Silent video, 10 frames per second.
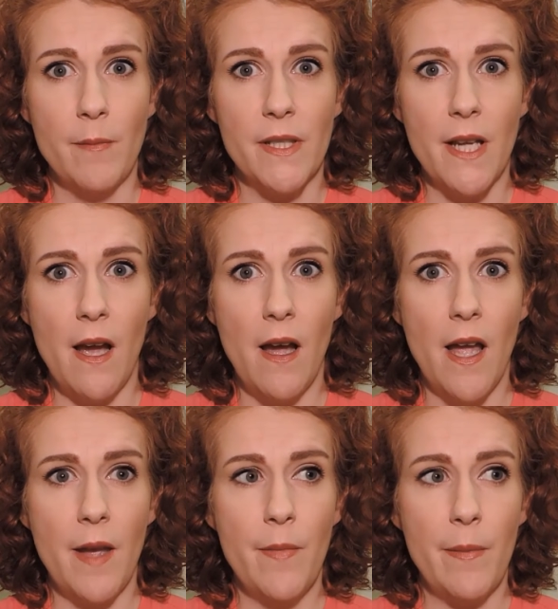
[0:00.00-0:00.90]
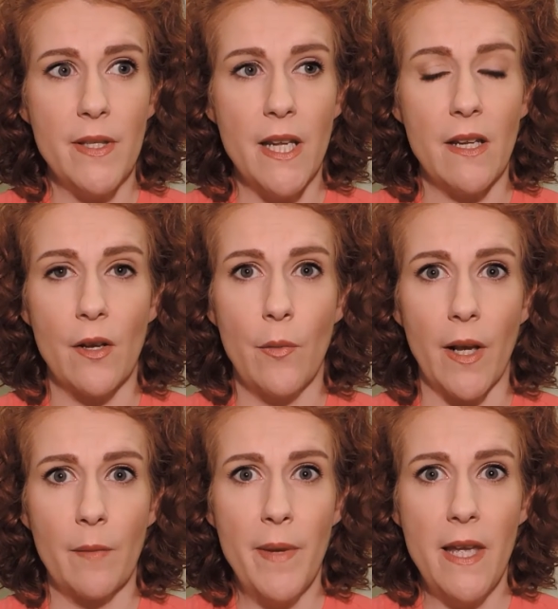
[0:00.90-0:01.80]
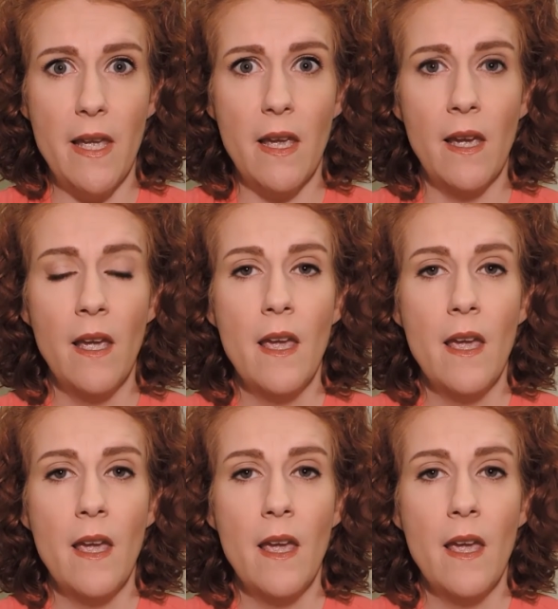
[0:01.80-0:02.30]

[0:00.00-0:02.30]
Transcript: to time, maybe taking a quick peek,